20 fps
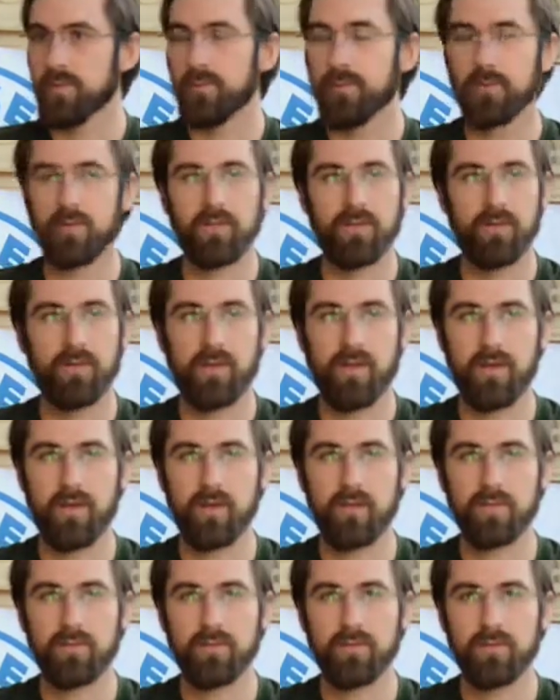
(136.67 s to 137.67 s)
people in
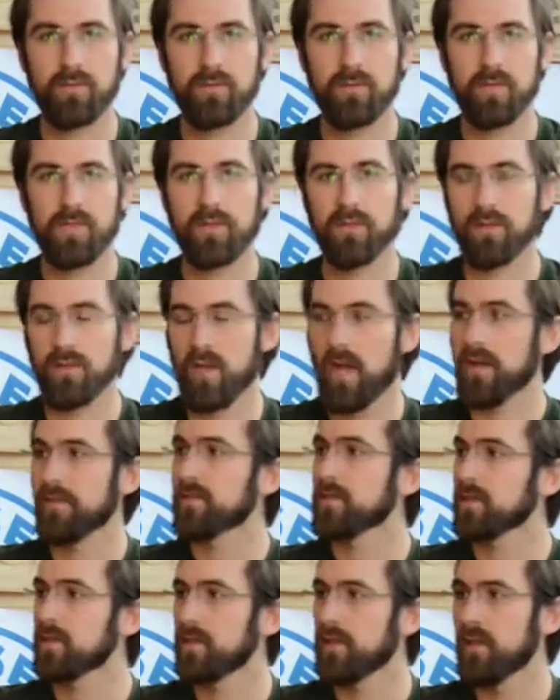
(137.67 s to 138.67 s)
their
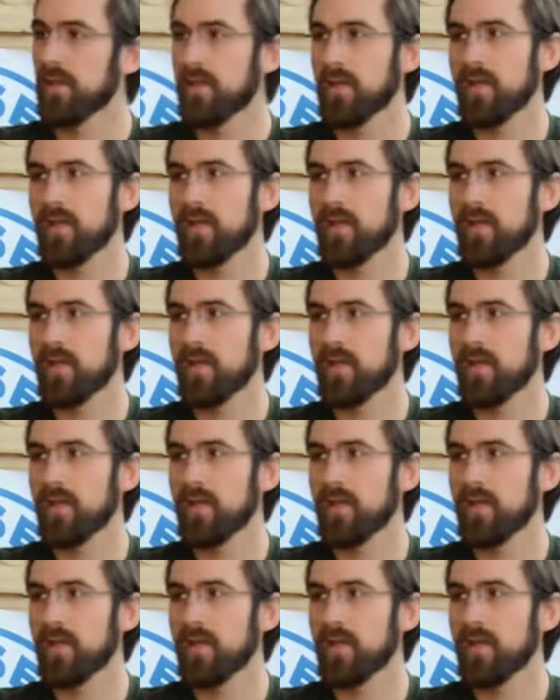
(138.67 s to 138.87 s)
lives.